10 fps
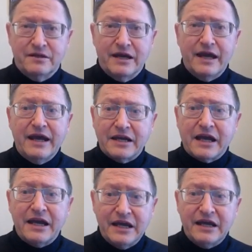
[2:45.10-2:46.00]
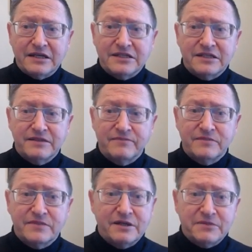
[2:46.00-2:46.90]
in clinics.
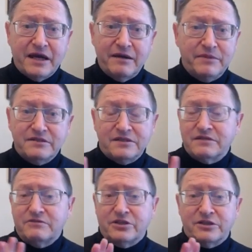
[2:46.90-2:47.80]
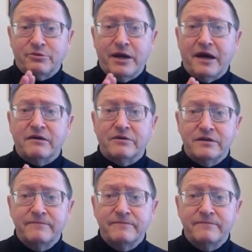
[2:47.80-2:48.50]
Sometimes it's just 1 hour.